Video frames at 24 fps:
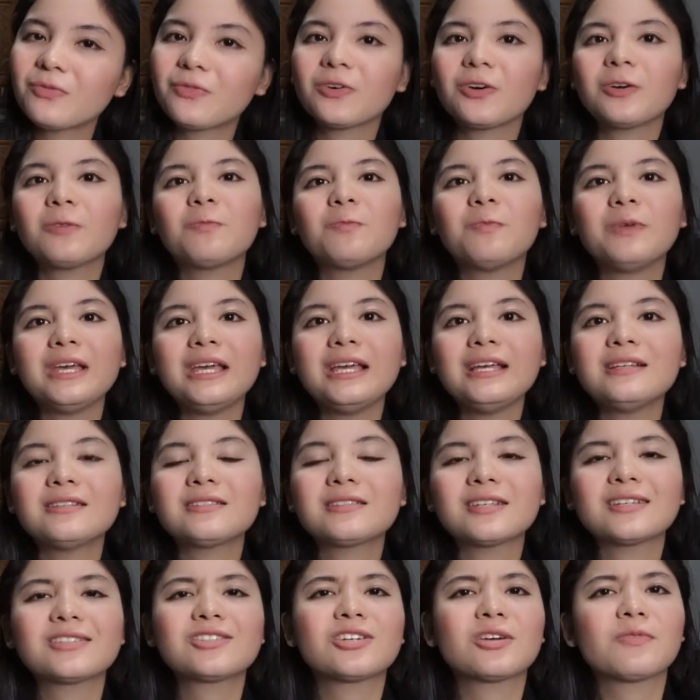for being
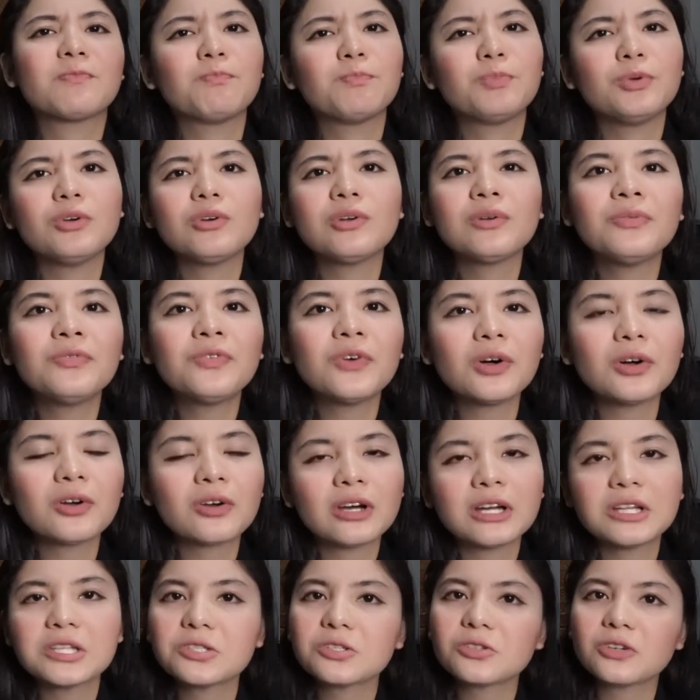such a beautiful
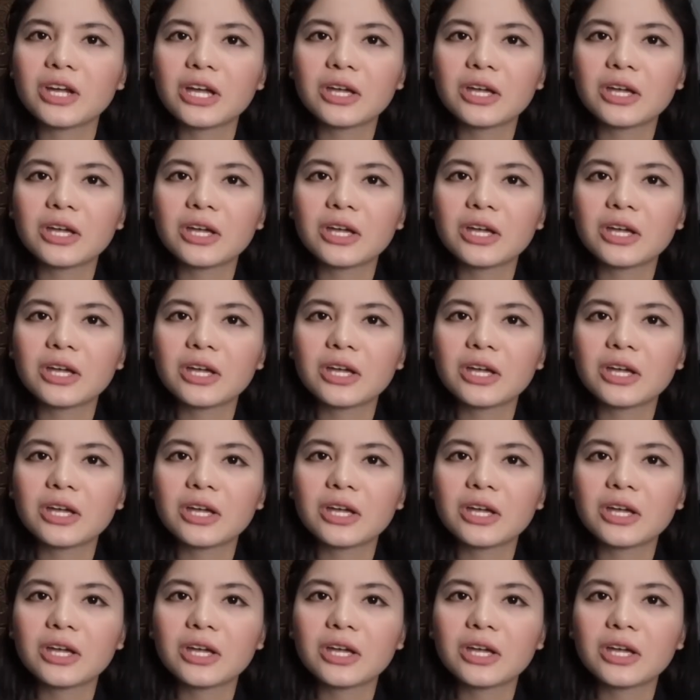country,